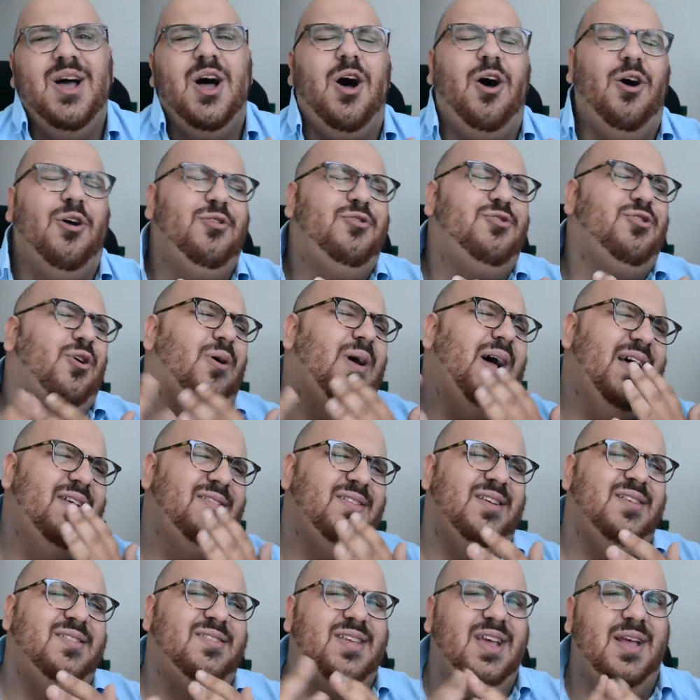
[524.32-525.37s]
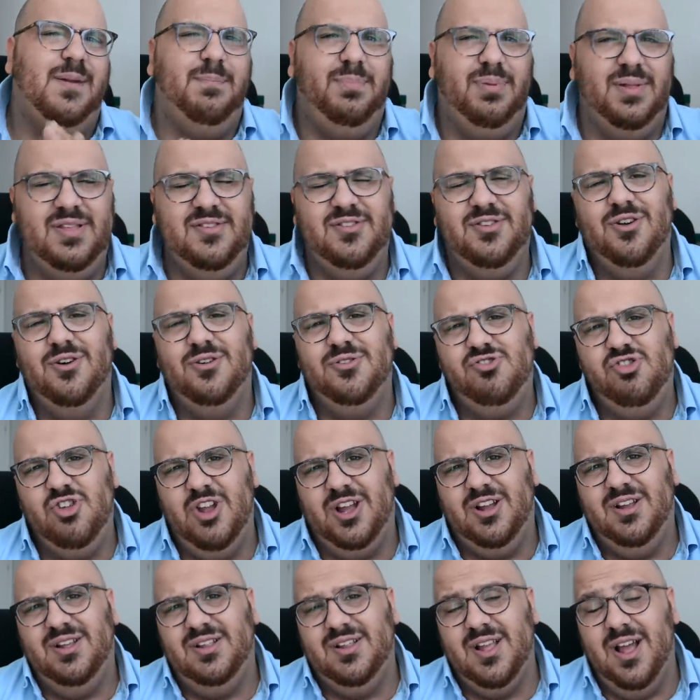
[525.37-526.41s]
Also, as I said, please go
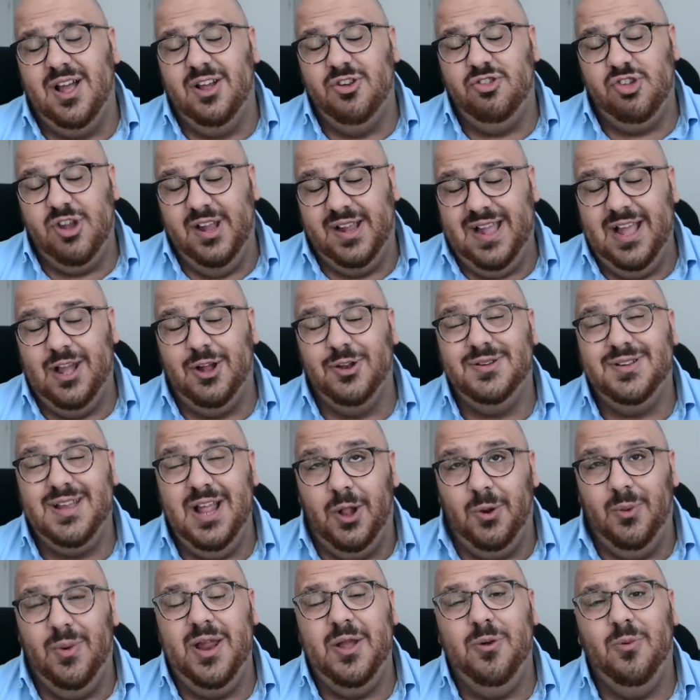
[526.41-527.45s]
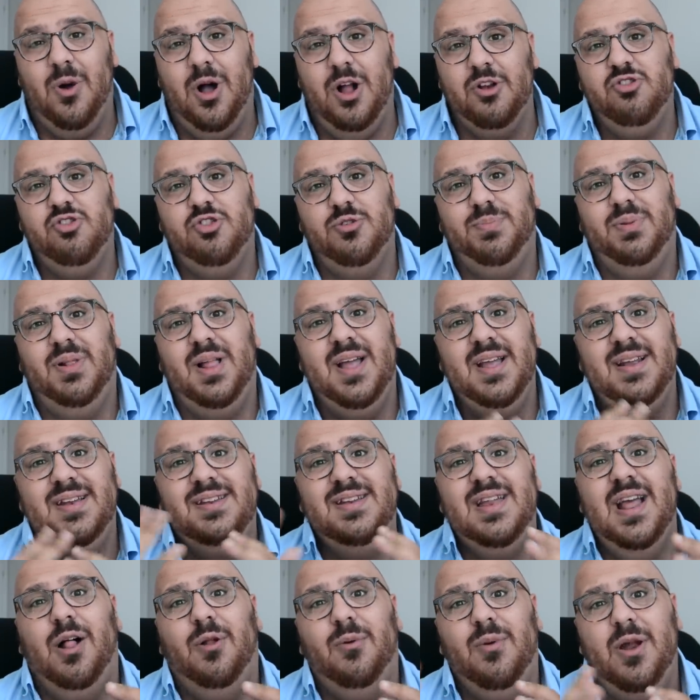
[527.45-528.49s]
check, uh, check out Delray Watch Supply,
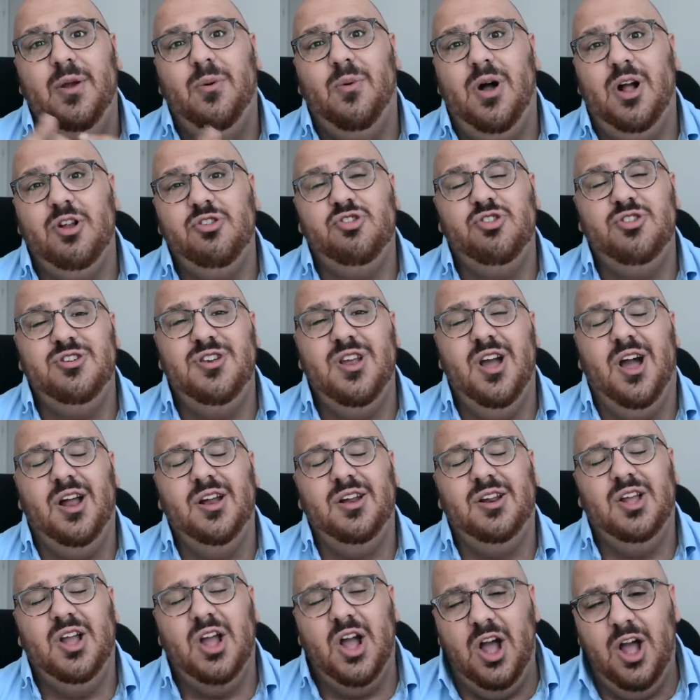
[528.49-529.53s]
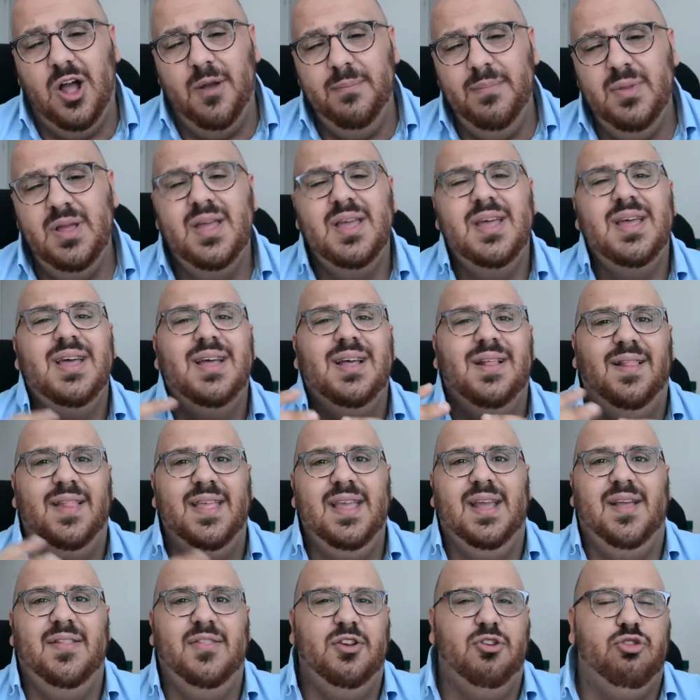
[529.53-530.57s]
delray watch dot com.
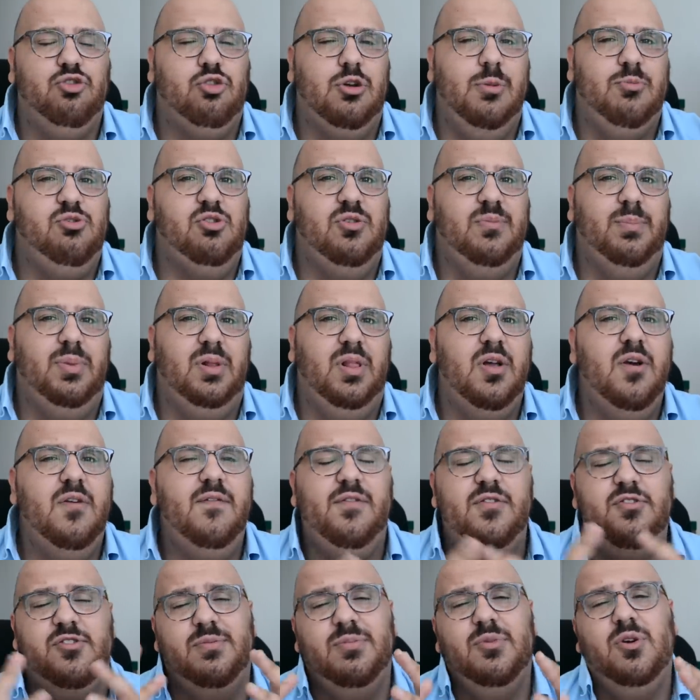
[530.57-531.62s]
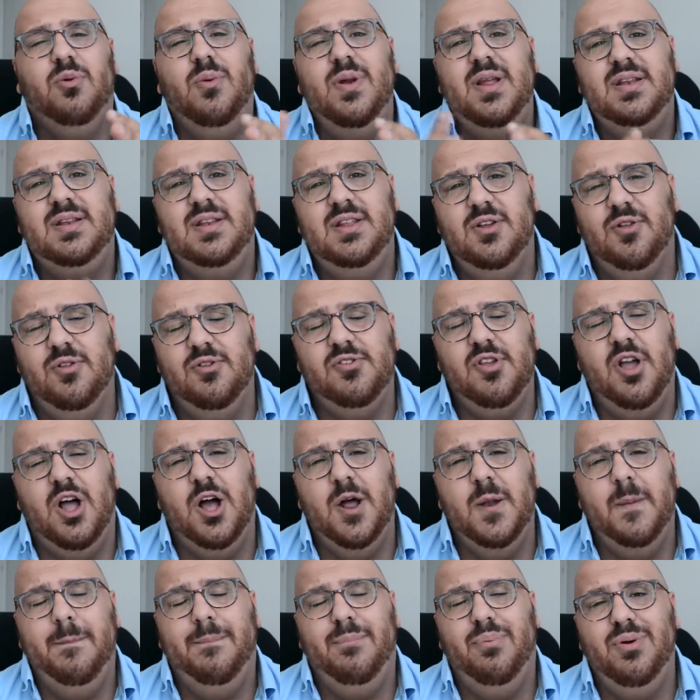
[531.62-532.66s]
Link in the description below for some great deals
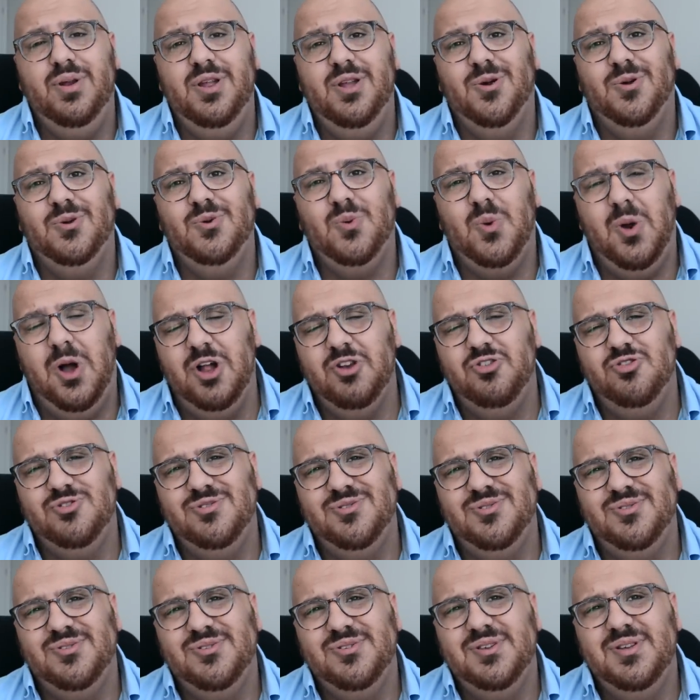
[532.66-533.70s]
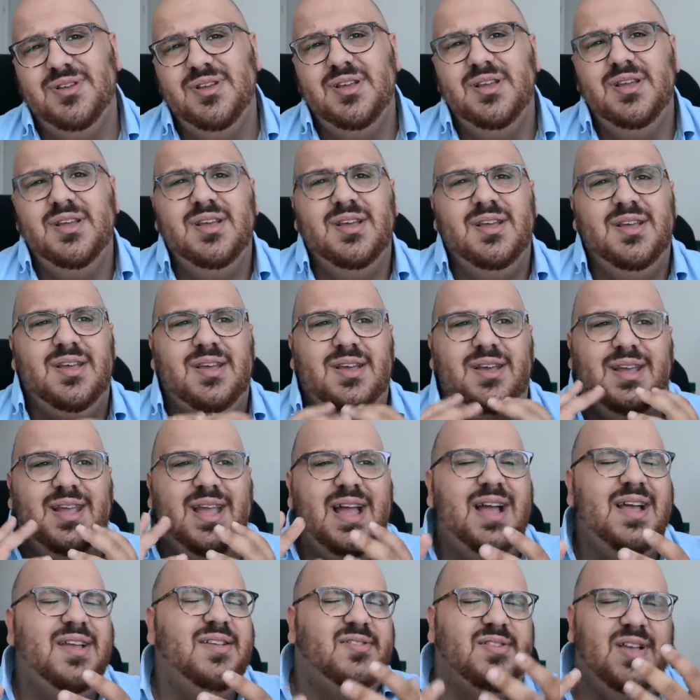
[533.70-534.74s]
on pre-owned watches.
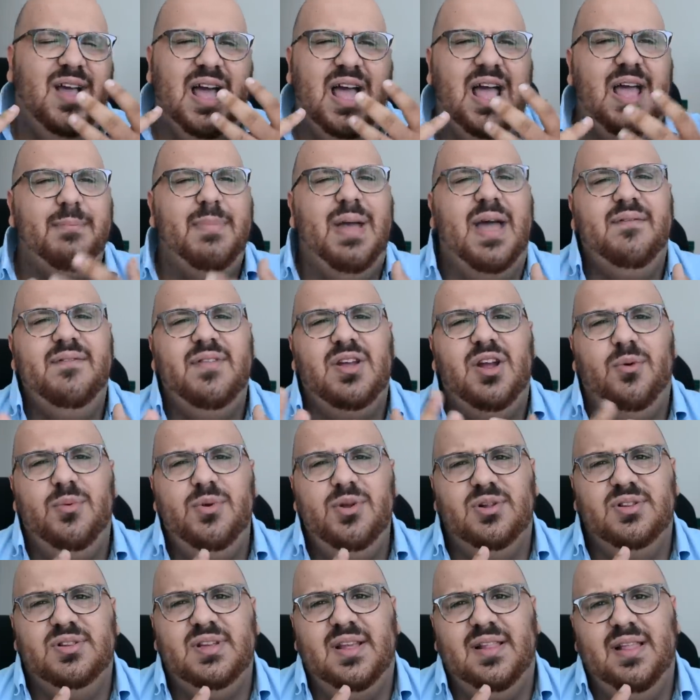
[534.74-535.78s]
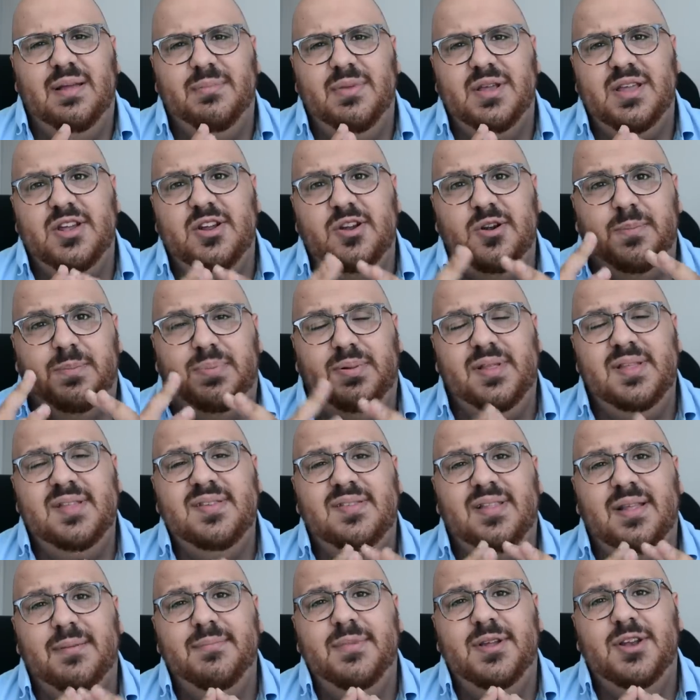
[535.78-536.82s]
Guys, I'm having a real dilemma here.
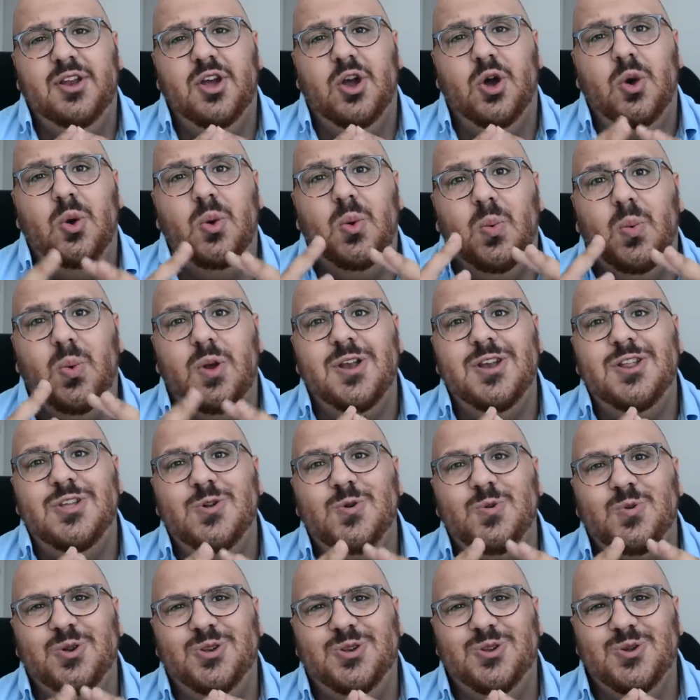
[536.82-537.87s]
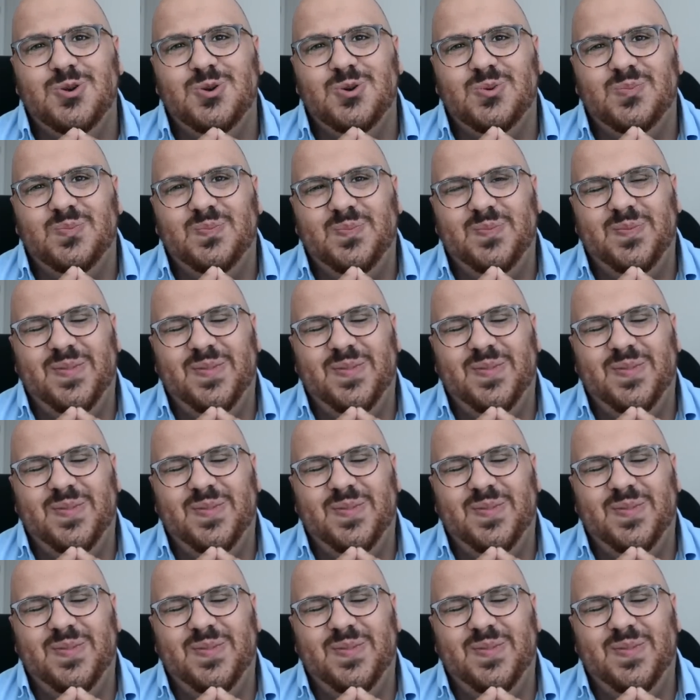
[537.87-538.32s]
Please let me know what you would do.